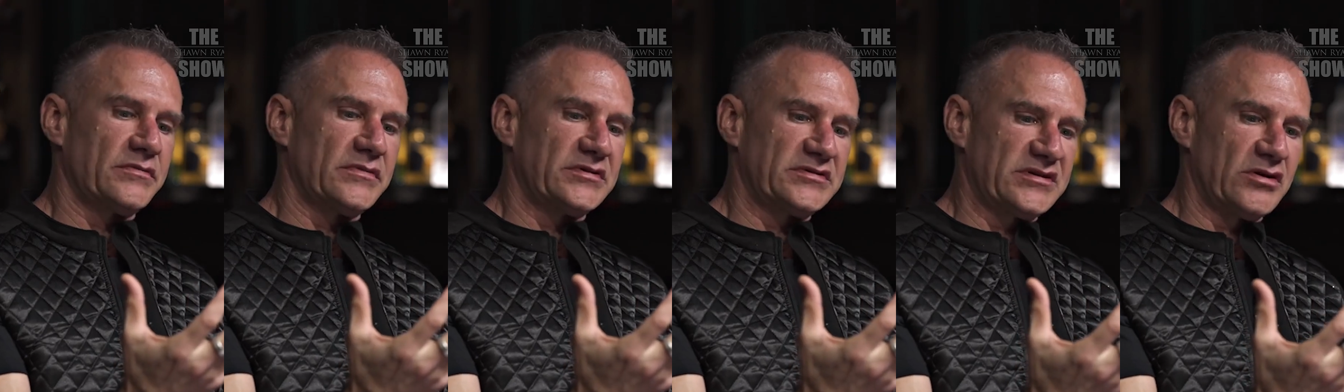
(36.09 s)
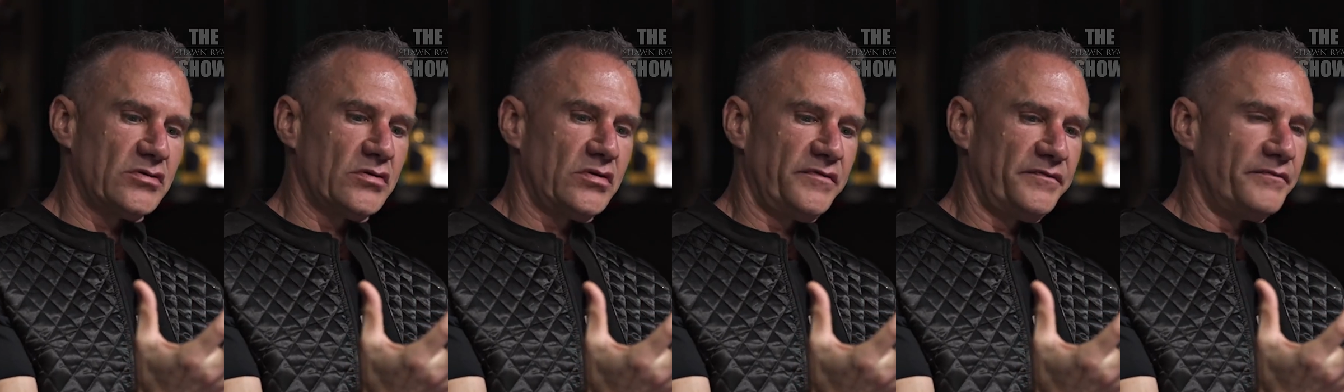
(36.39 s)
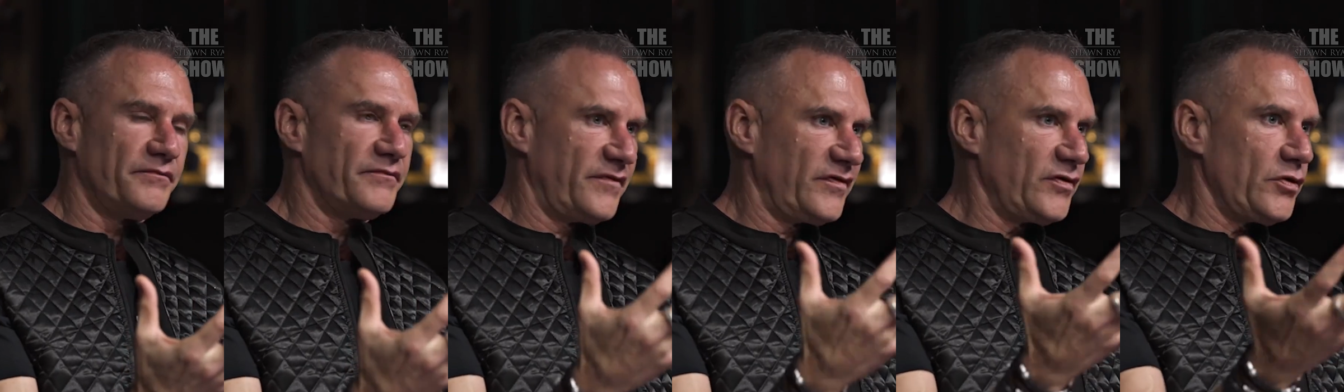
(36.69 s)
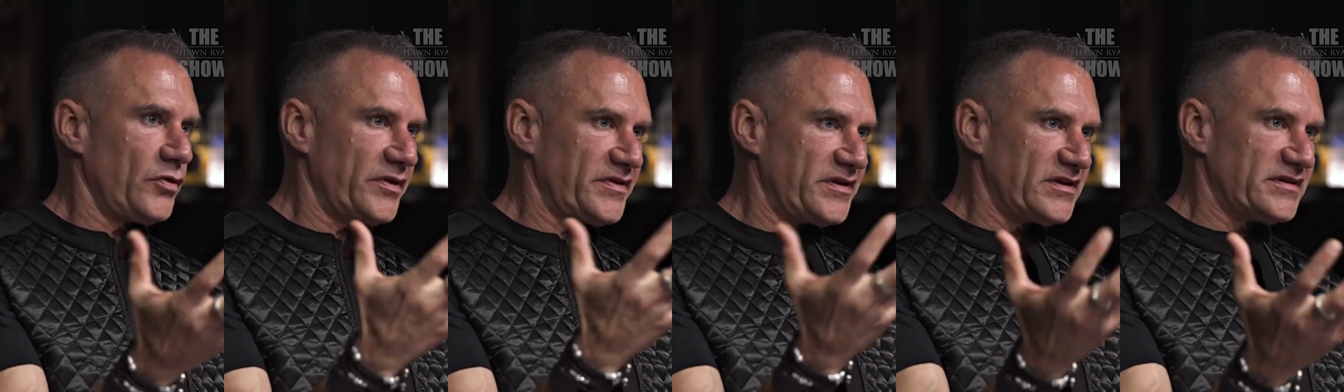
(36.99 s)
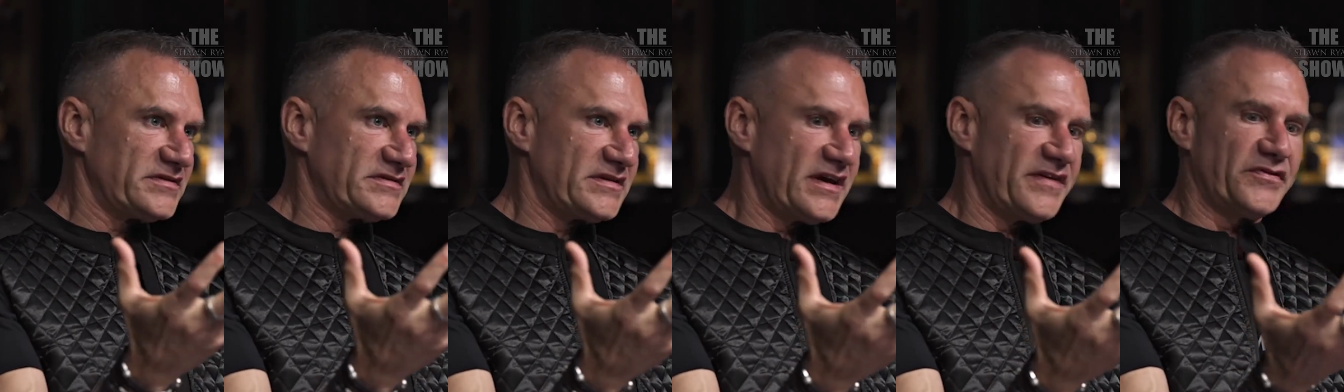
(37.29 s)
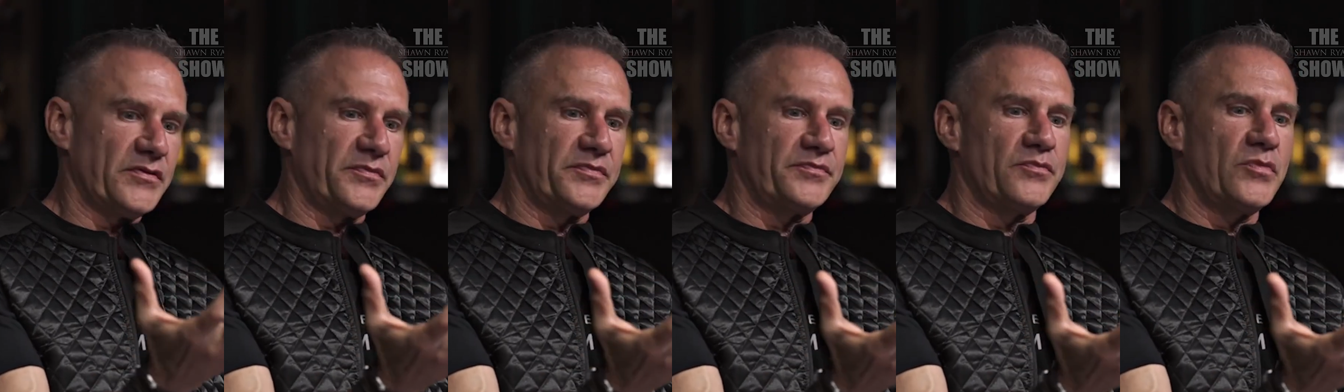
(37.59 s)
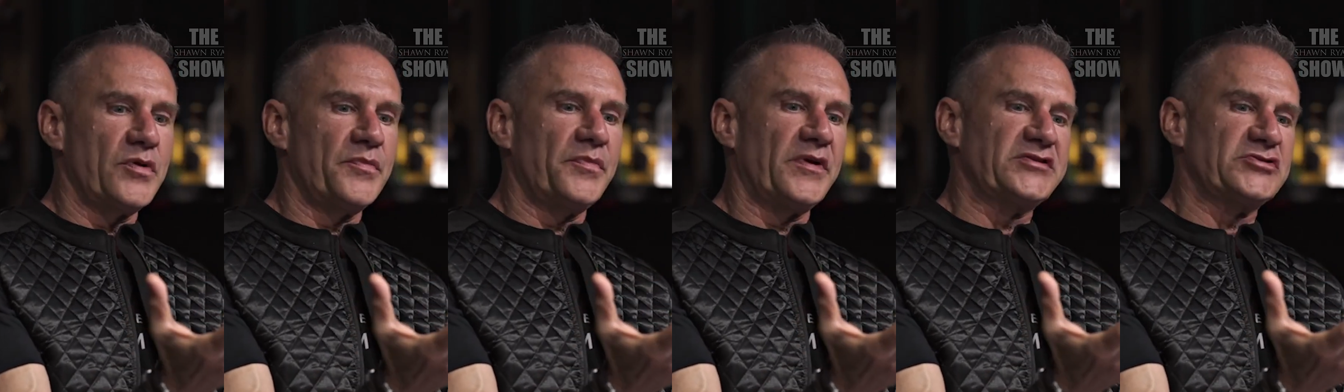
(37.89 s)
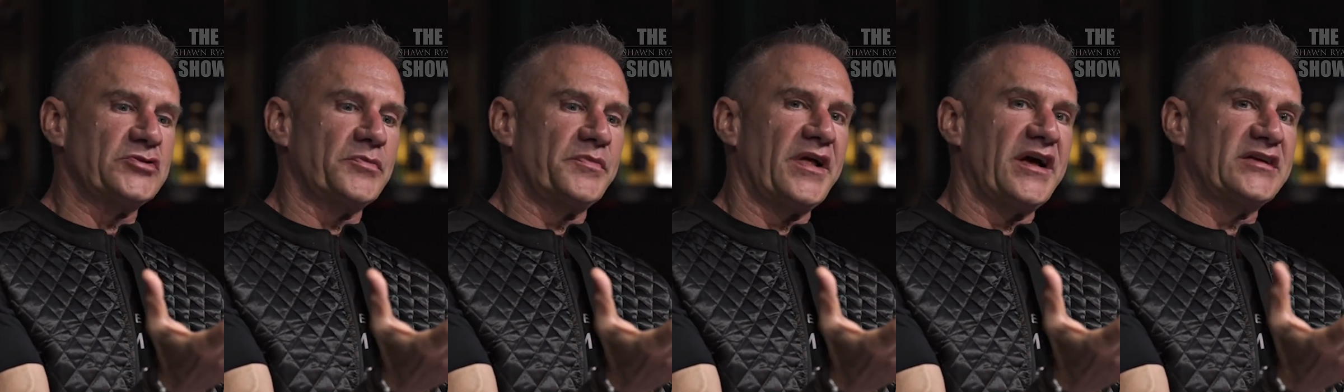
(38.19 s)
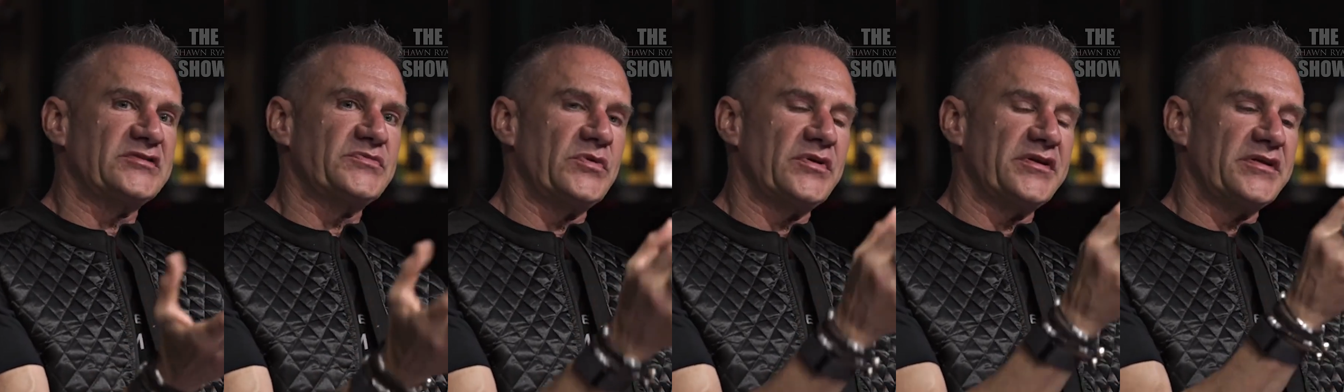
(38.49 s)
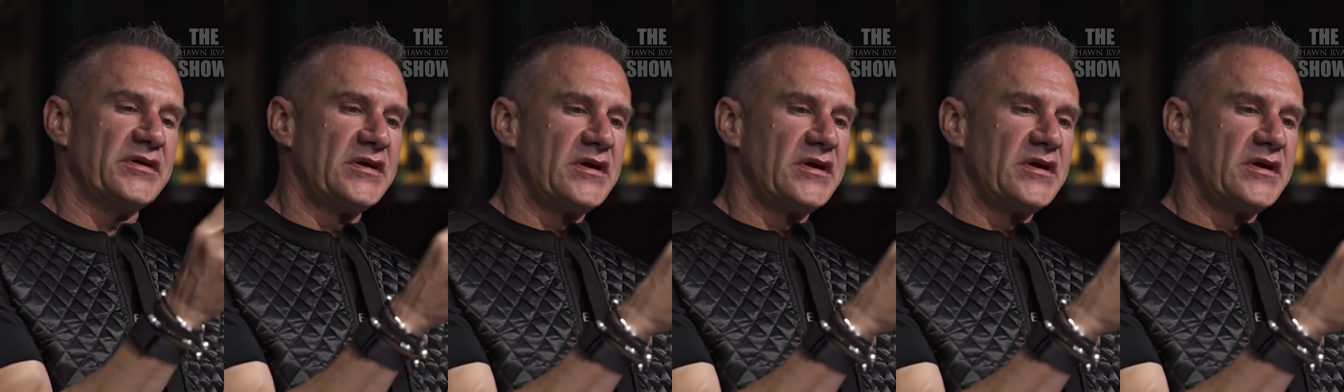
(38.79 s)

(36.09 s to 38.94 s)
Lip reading: sterile fluid that's safe to replace your plasma with.